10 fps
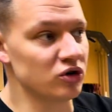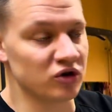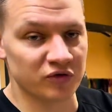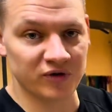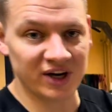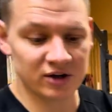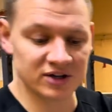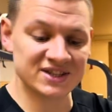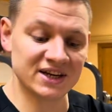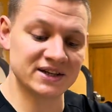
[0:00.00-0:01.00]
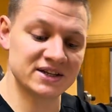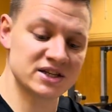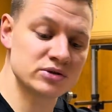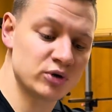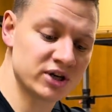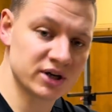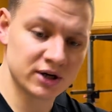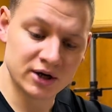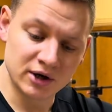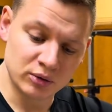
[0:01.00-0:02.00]
on your fingers, and this is where
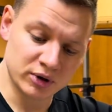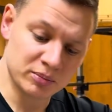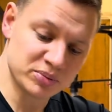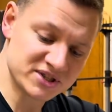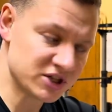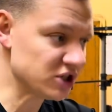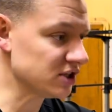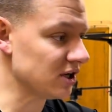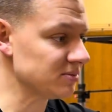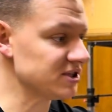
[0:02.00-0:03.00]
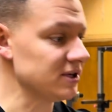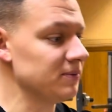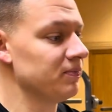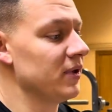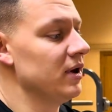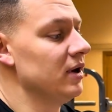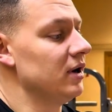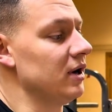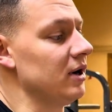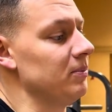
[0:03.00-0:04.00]
the position comes in.
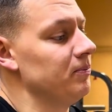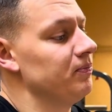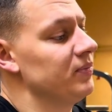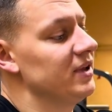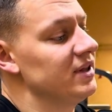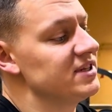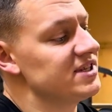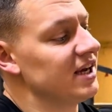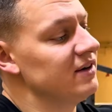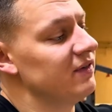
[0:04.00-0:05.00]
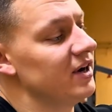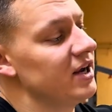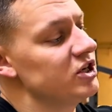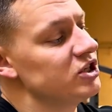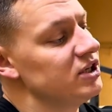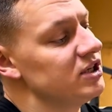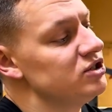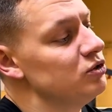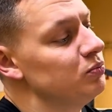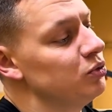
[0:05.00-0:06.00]
The second variation
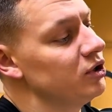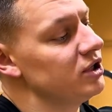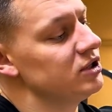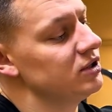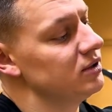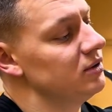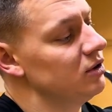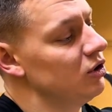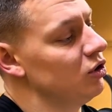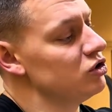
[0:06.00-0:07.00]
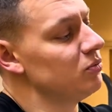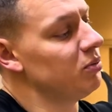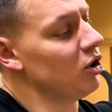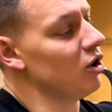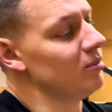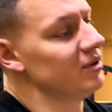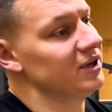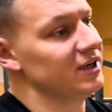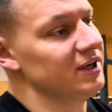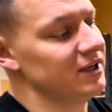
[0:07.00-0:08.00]
is you put it on your palm
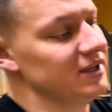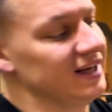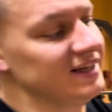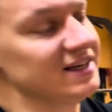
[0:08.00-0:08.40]
like